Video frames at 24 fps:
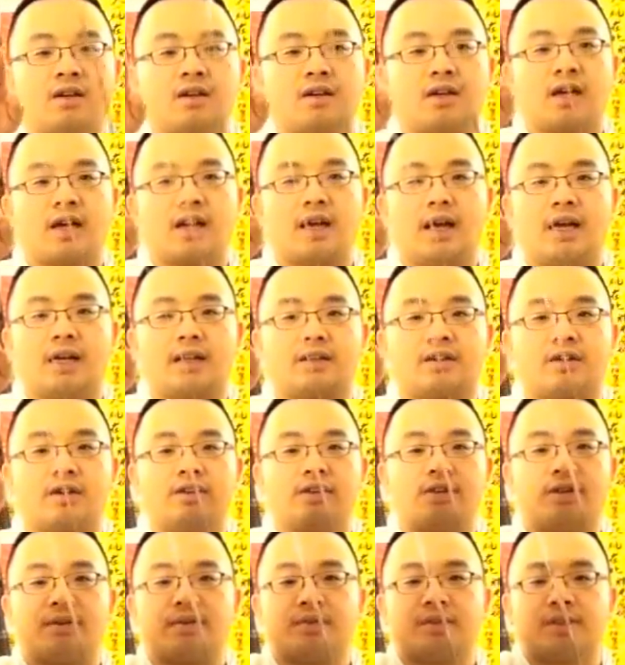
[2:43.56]
okay, it's
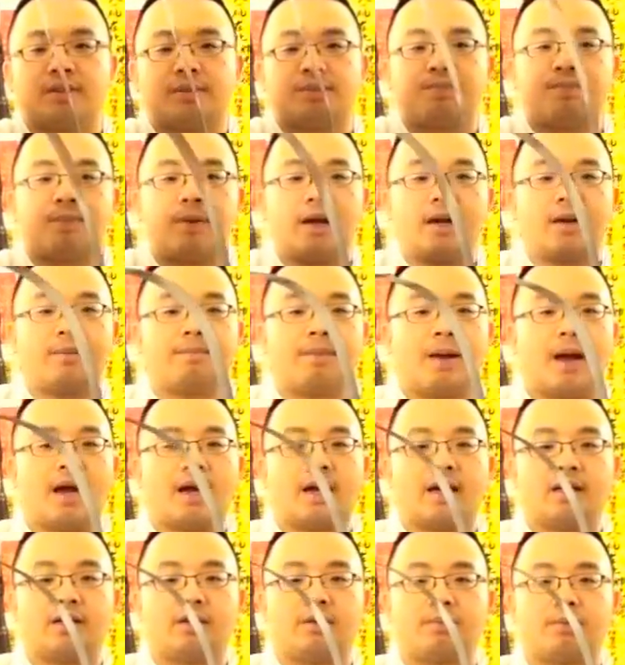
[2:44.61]
going to spring
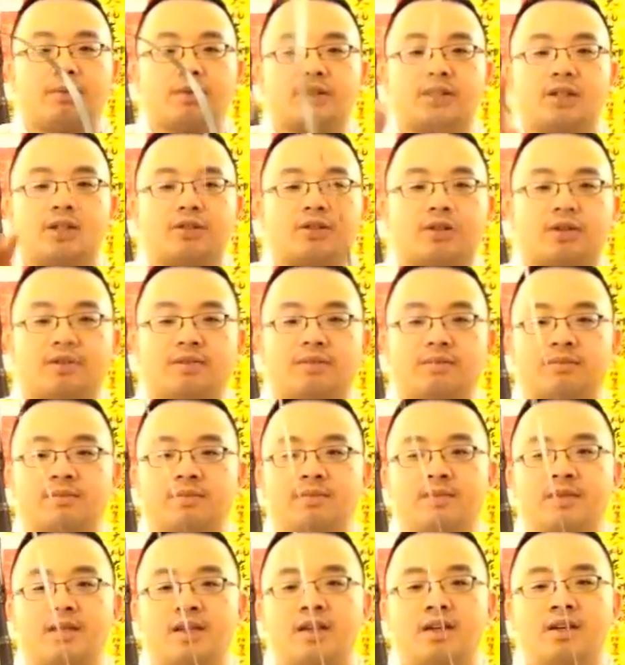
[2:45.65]
back into position.
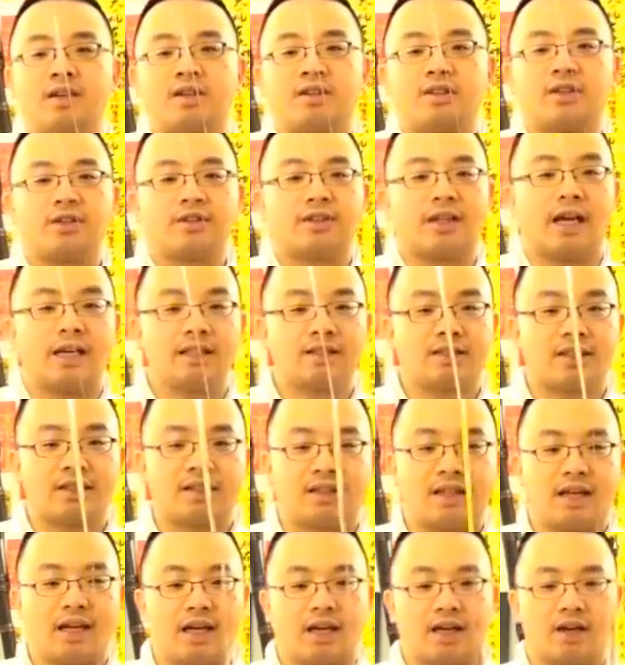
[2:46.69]
So that's the
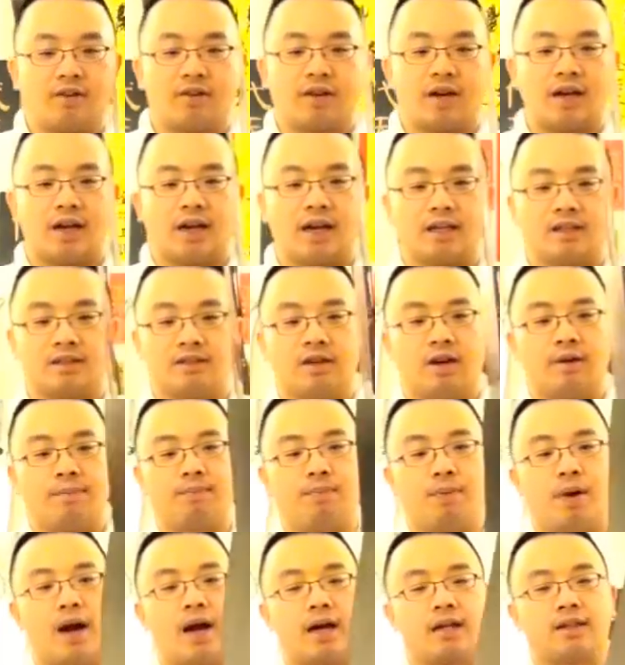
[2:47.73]
thing, okay? It's not
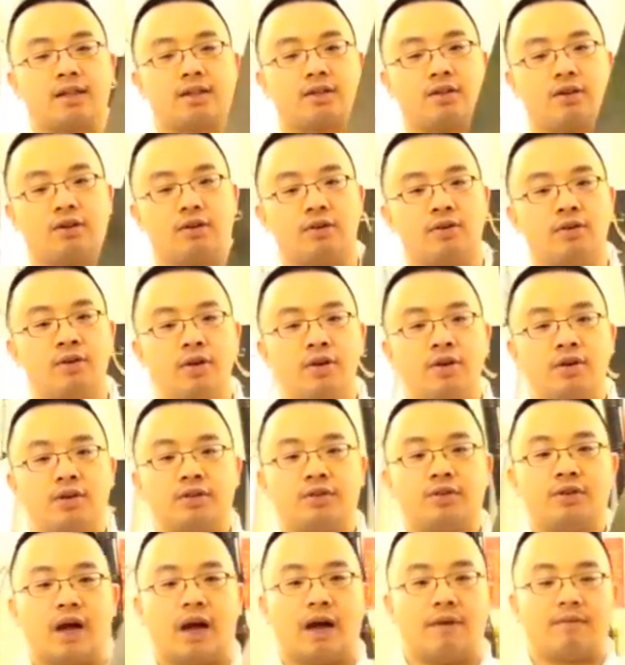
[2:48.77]
practical
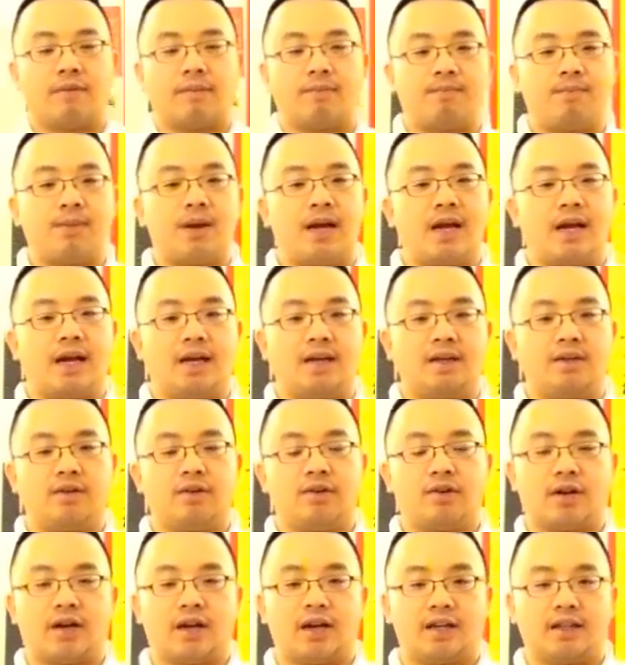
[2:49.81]
to have a blade,
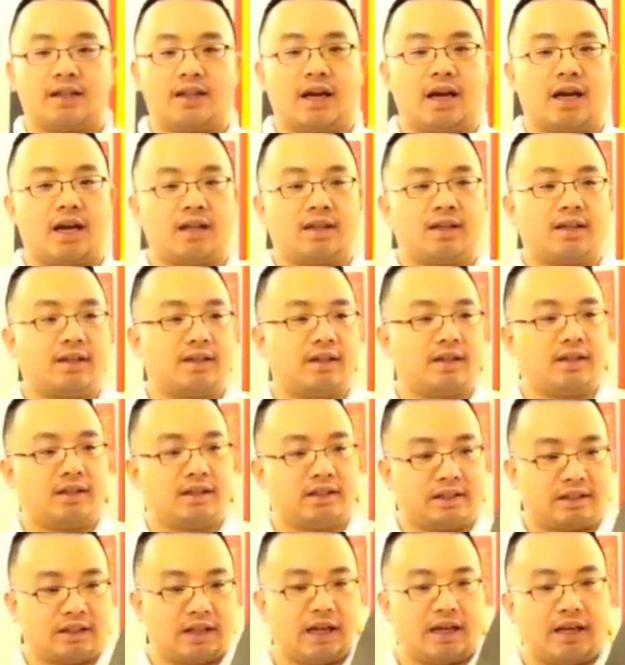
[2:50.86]
okay, that
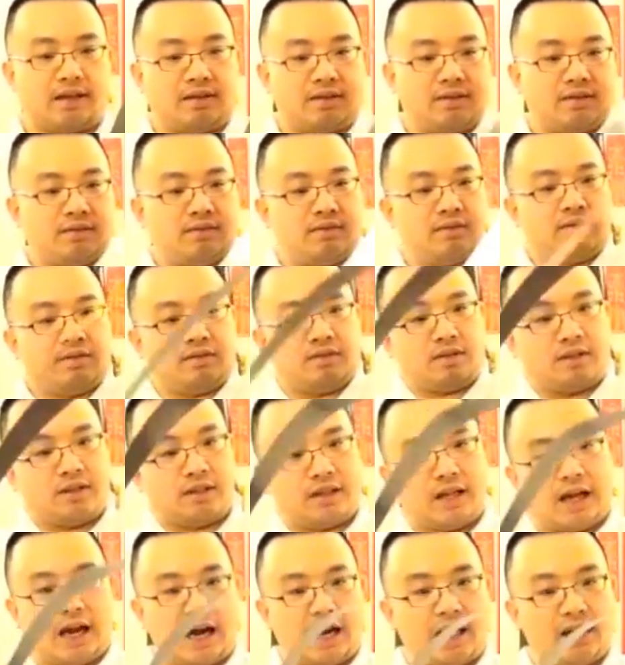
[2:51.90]
is like
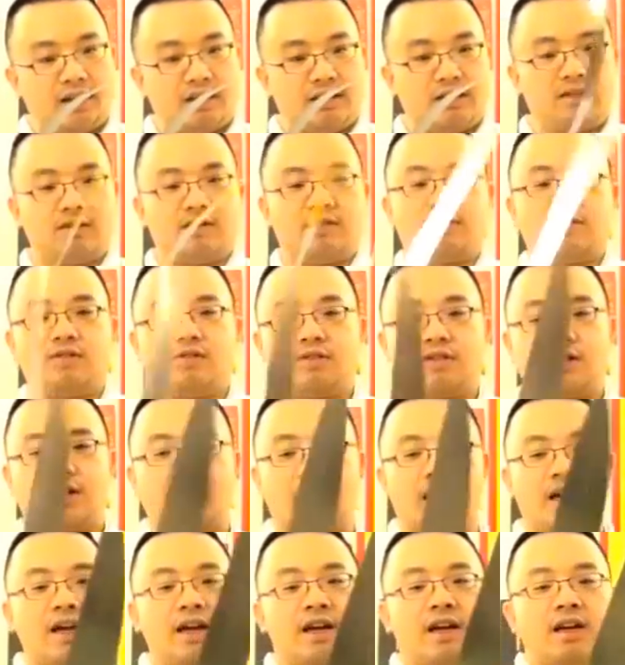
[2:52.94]
that,
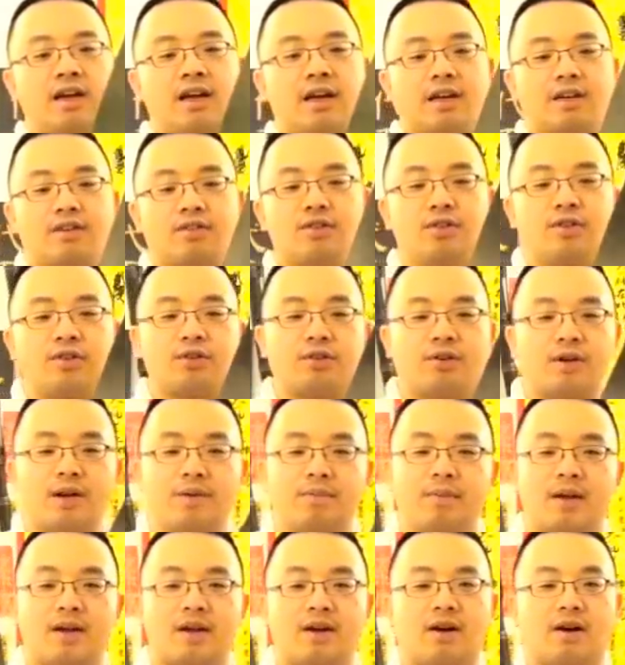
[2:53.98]
okay? And usually
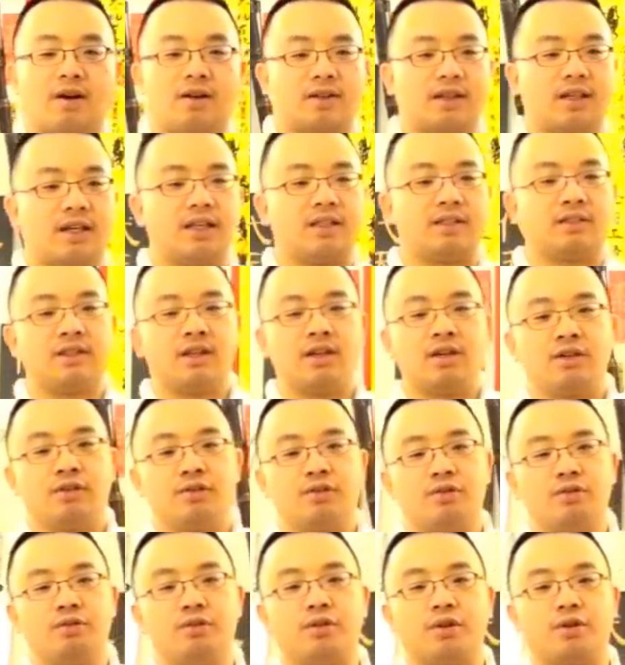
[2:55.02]
we call these
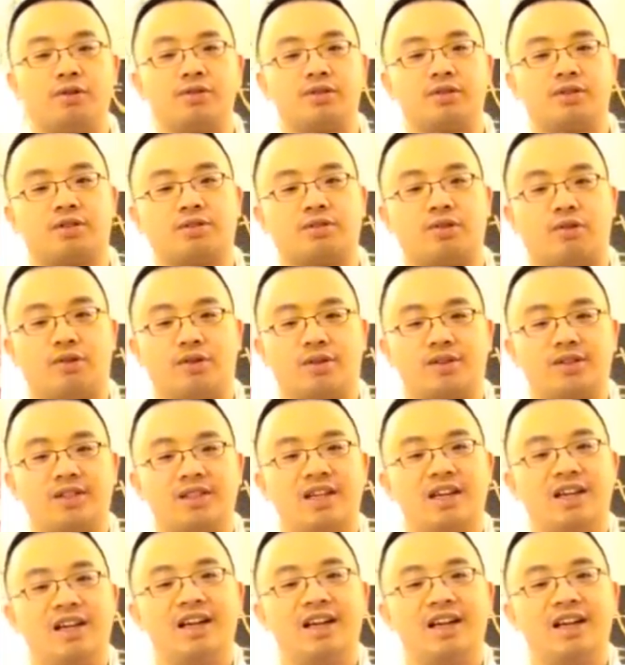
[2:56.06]
noodle swords.